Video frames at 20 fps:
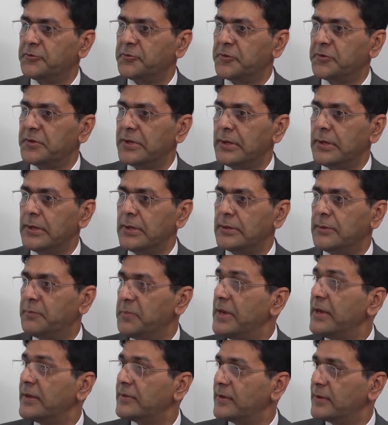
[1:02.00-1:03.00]
the
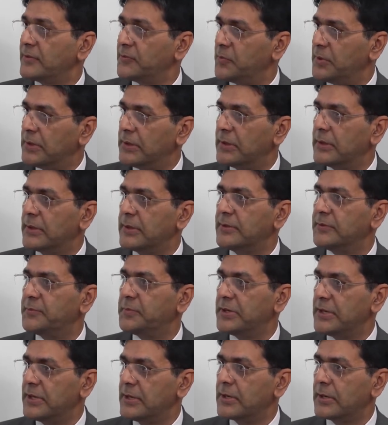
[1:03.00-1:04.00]
BSS world in
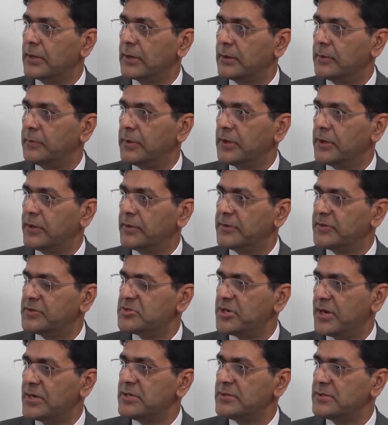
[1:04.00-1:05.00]
particular, because it's
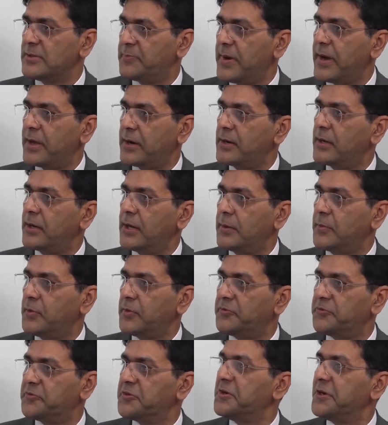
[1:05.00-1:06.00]
changing the paradigm
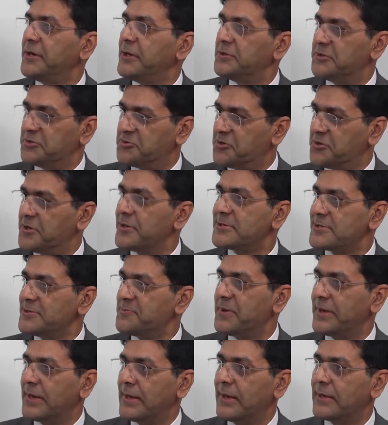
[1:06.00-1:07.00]
of the traditional
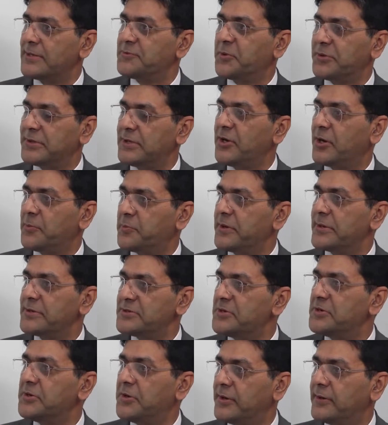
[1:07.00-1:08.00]
billing as what the operators
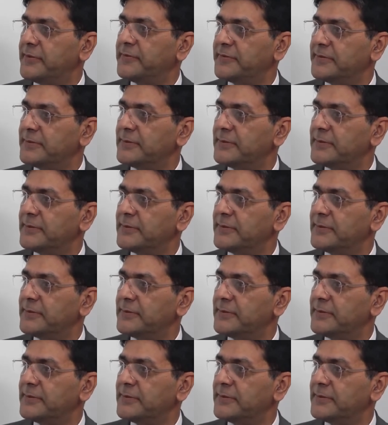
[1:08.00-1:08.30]
know of.